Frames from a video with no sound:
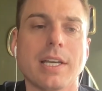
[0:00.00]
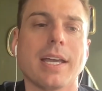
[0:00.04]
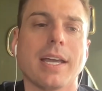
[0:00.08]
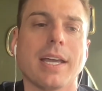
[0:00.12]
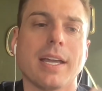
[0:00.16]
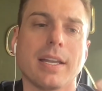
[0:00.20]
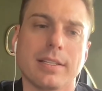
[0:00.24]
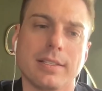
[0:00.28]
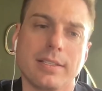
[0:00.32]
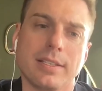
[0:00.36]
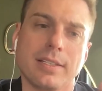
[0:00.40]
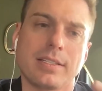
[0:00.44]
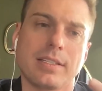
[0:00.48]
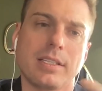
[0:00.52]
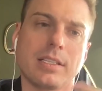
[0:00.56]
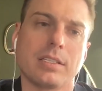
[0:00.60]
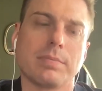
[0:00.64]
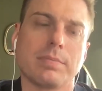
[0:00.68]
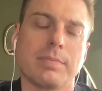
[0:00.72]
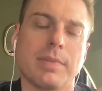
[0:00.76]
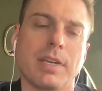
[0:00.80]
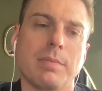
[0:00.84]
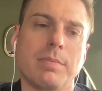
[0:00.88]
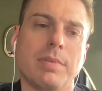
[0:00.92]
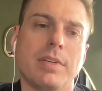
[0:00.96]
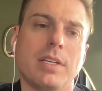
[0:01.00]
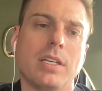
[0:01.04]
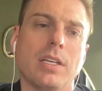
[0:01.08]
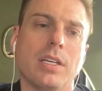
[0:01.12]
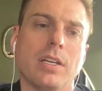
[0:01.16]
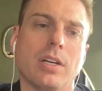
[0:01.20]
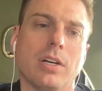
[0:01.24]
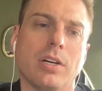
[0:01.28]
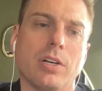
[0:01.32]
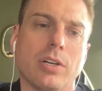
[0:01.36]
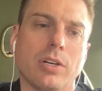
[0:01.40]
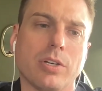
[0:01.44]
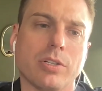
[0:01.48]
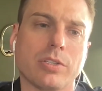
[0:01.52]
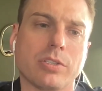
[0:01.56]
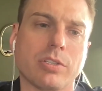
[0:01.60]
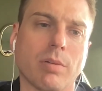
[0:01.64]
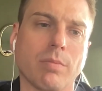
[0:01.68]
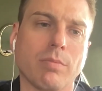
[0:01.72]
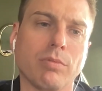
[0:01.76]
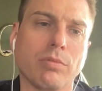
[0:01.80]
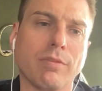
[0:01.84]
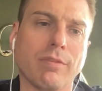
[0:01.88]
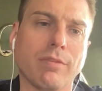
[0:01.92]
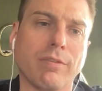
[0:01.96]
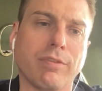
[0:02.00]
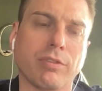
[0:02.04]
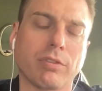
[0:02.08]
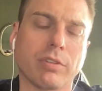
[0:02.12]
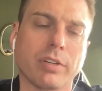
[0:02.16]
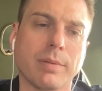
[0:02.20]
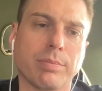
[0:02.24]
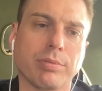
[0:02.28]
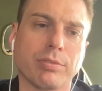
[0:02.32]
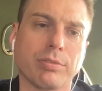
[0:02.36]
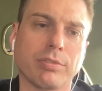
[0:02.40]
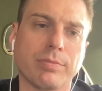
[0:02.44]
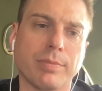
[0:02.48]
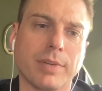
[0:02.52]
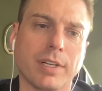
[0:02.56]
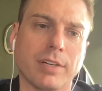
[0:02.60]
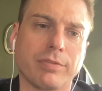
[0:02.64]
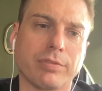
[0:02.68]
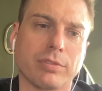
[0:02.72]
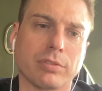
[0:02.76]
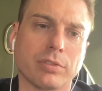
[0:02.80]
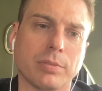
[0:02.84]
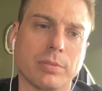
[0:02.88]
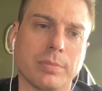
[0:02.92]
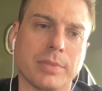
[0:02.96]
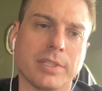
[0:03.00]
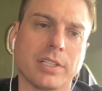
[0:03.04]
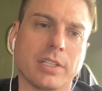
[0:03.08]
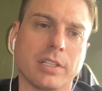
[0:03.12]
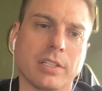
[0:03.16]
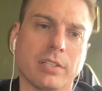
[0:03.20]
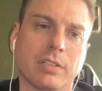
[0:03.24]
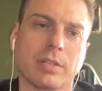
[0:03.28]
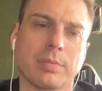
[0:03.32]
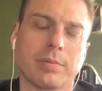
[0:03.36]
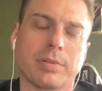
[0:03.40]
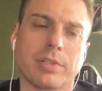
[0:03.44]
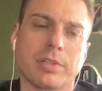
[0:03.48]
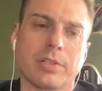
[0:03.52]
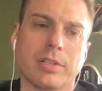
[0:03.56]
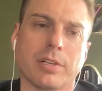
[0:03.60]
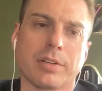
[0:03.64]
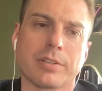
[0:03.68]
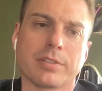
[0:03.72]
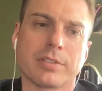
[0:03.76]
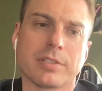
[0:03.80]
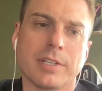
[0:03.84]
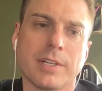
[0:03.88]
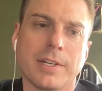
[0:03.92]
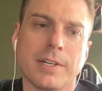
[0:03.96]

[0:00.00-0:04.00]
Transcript: And this is maybe some room for improvement for Romanian entrepreneurs.